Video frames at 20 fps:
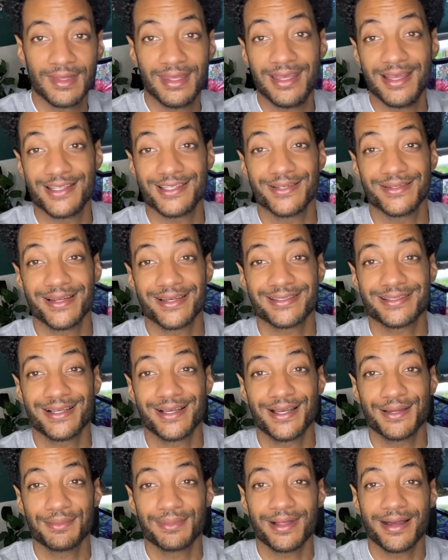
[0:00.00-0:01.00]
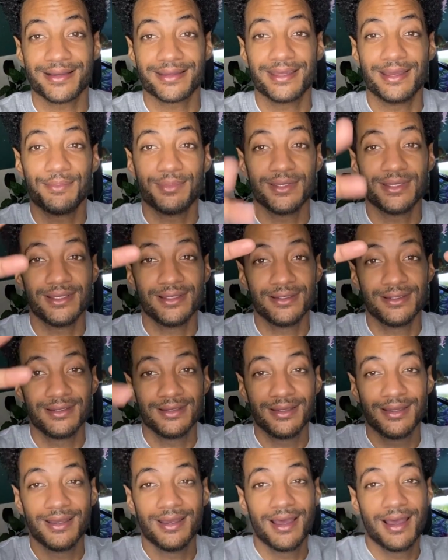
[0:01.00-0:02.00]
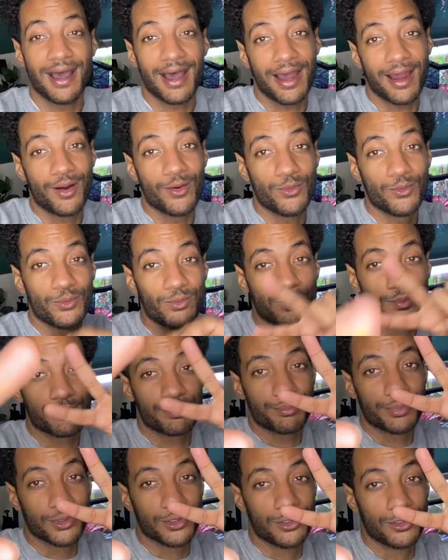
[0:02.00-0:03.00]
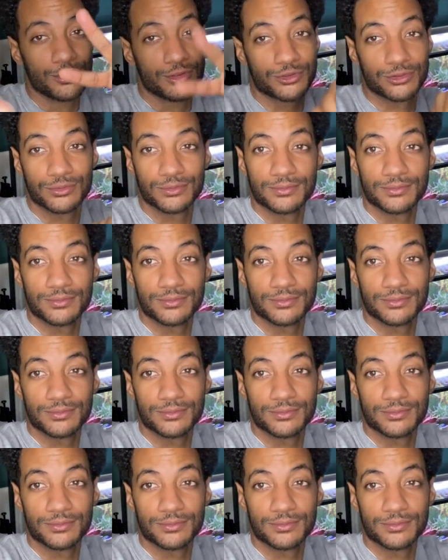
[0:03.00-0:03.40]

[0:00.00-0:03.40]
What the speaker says: Until next time, Blkhippiee out. Peace.